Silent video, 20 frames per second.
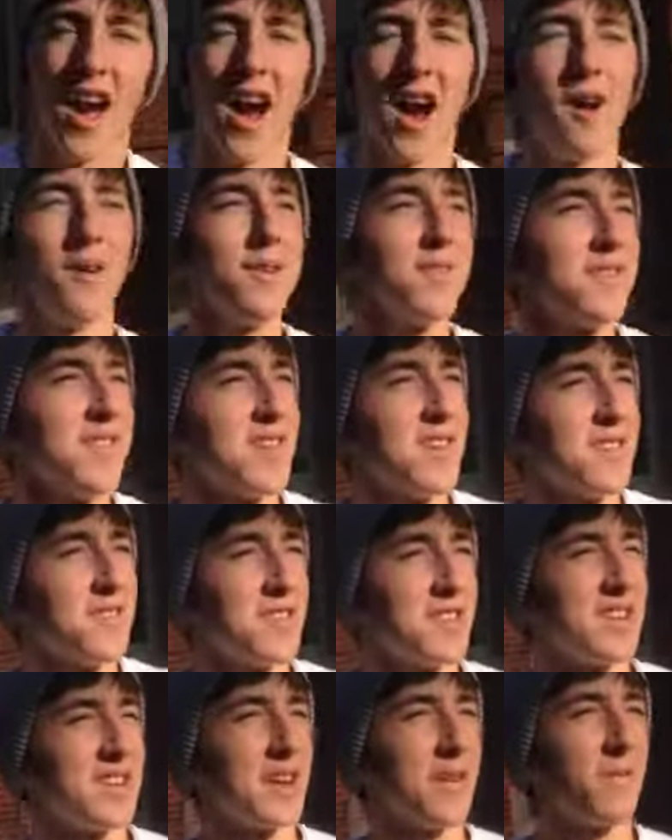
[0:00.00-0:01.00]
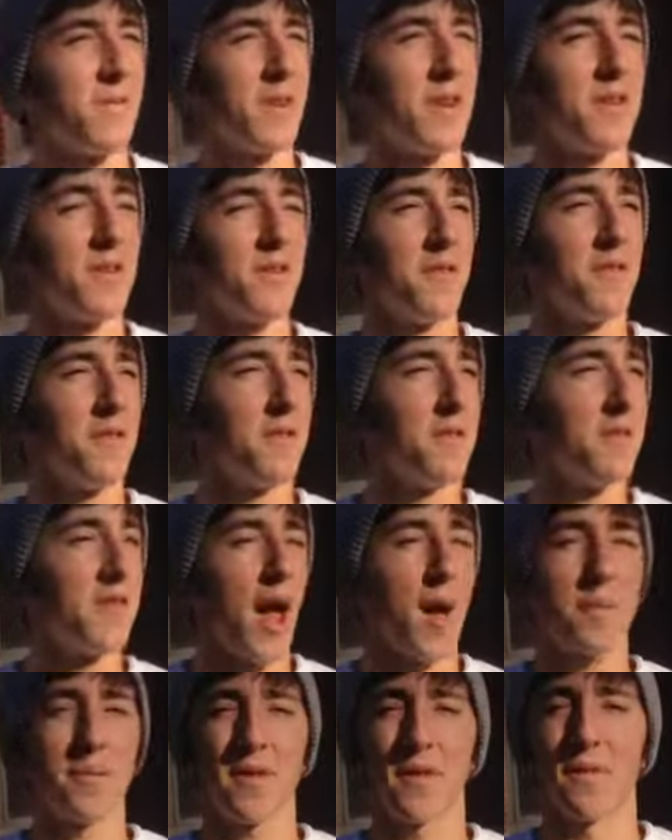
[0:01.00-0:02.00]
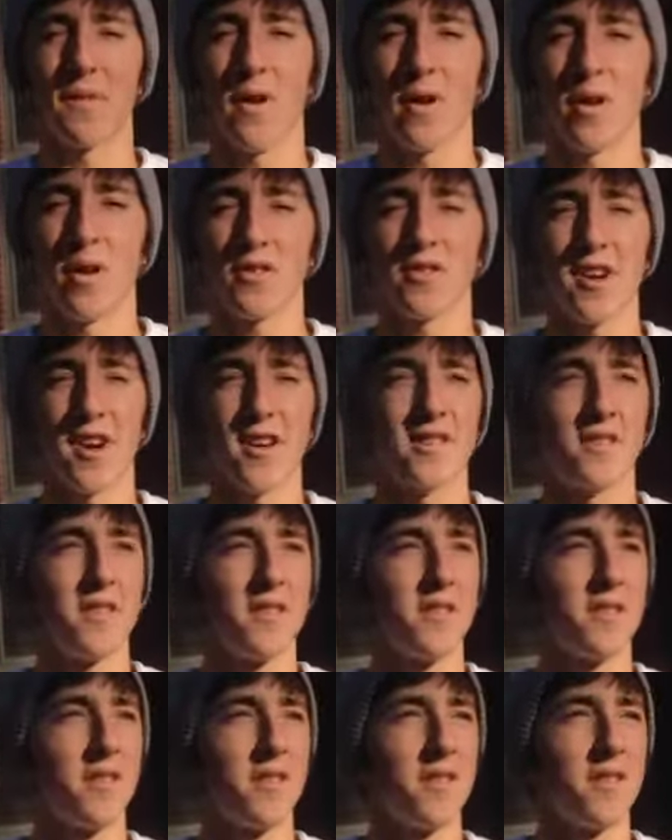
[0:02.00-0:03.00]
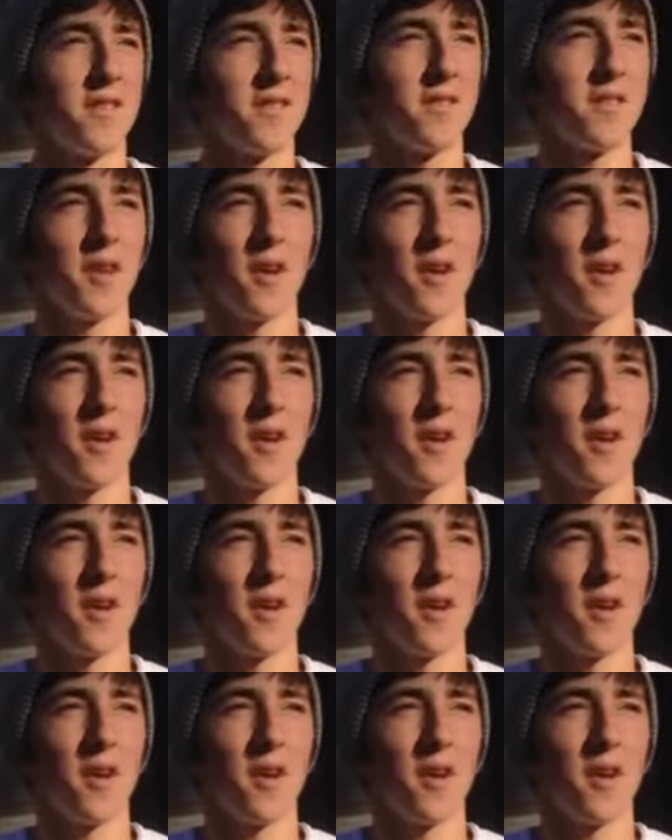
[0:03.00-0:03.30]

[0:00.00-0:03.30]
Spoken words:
I would say use different types of photo transistors.